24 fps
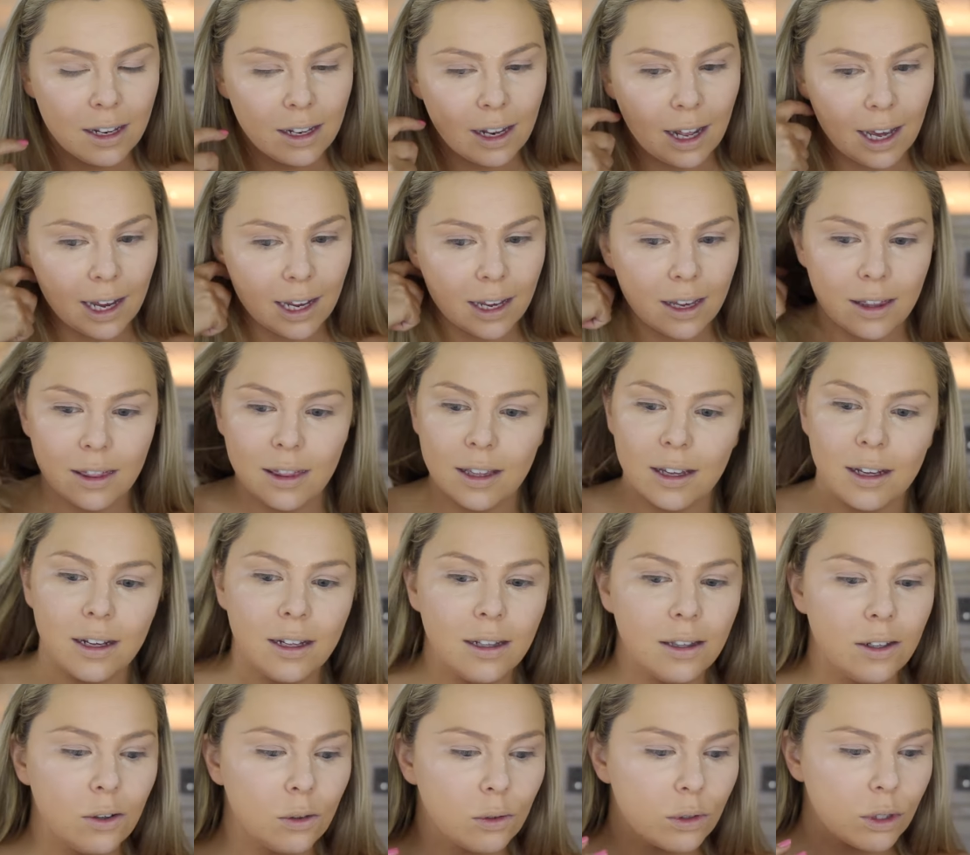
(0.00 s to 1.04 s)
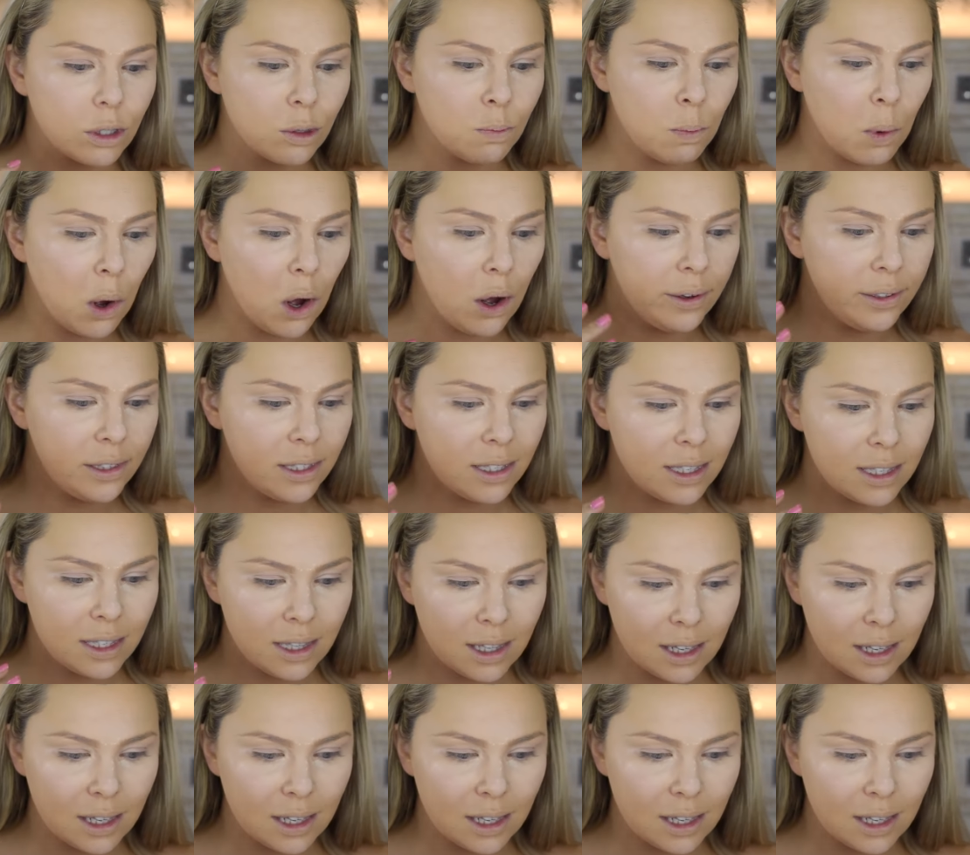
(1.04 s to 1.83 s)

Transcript: Like, the little spots,